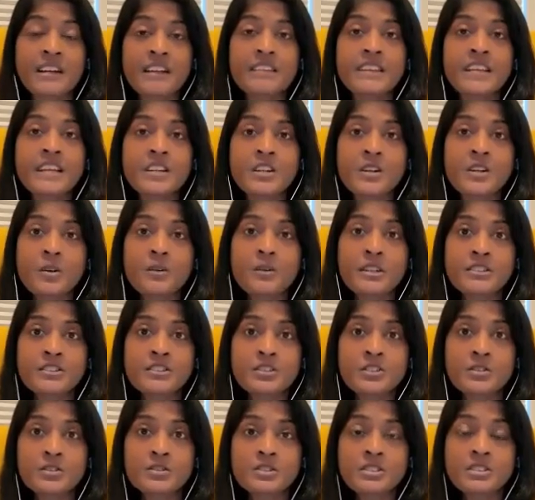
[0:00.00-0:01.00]
And they go
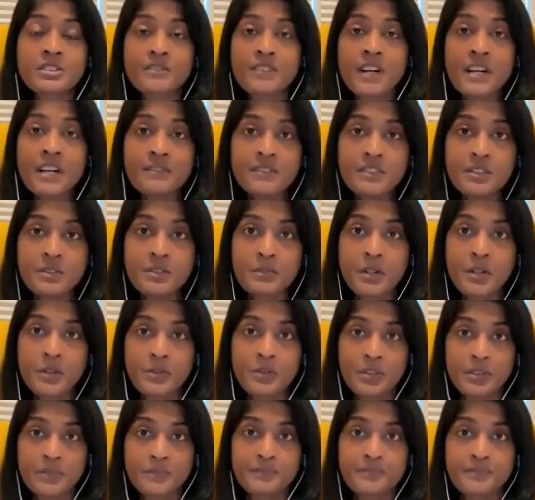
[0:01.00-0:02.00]
into survival
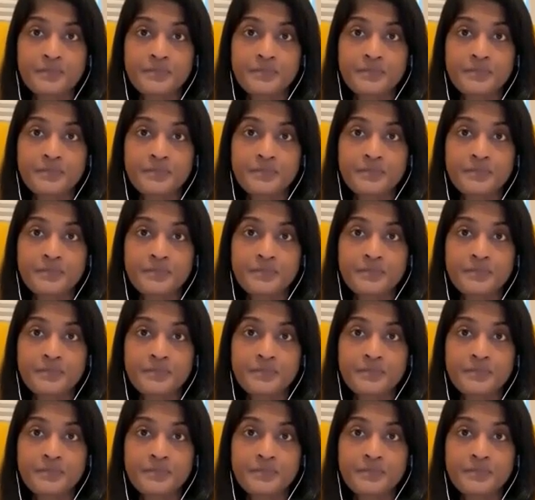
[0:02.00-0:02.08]
mode.